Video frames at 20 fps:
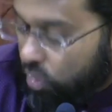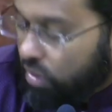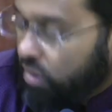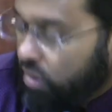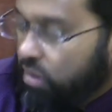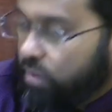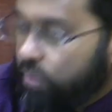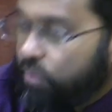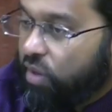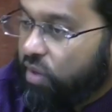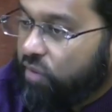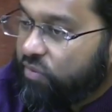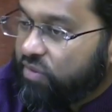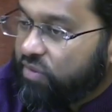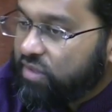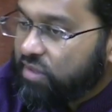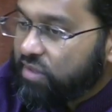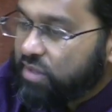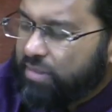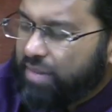the Prophet
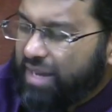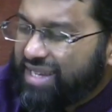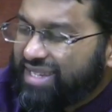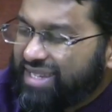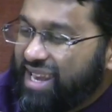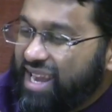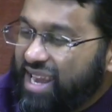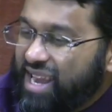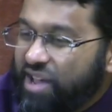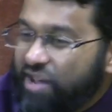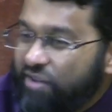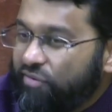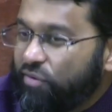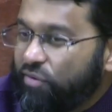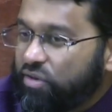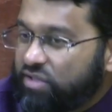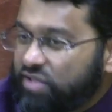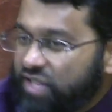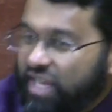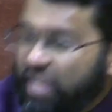has never
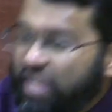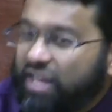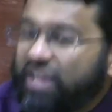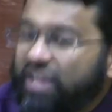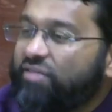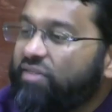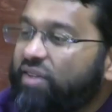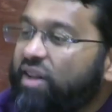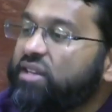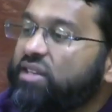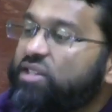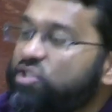taken advantage